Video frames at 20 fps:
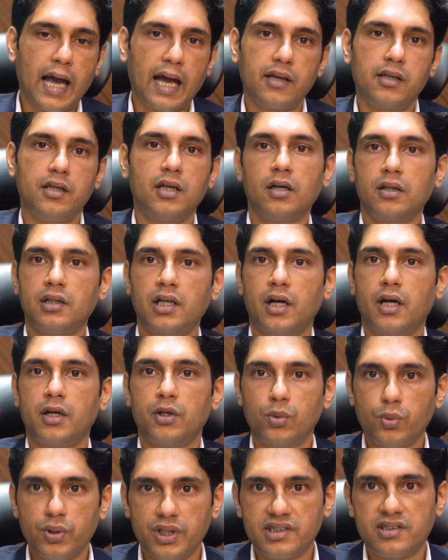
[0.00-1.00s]
And here there are
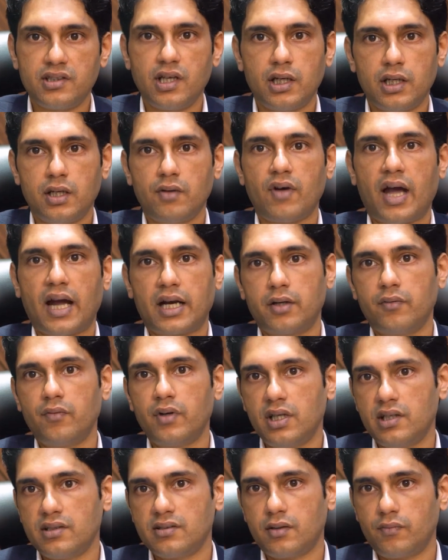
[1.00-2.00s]
two distinctive
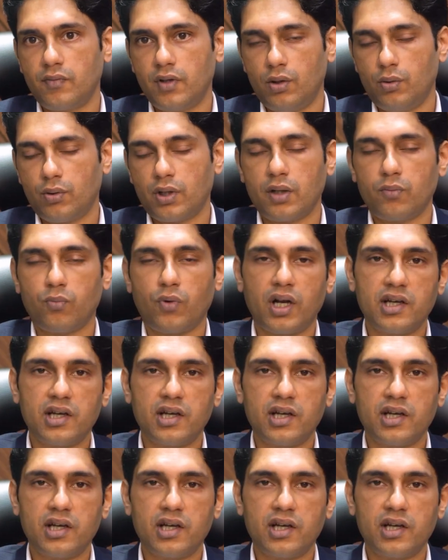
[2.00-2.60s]
activities that we look at.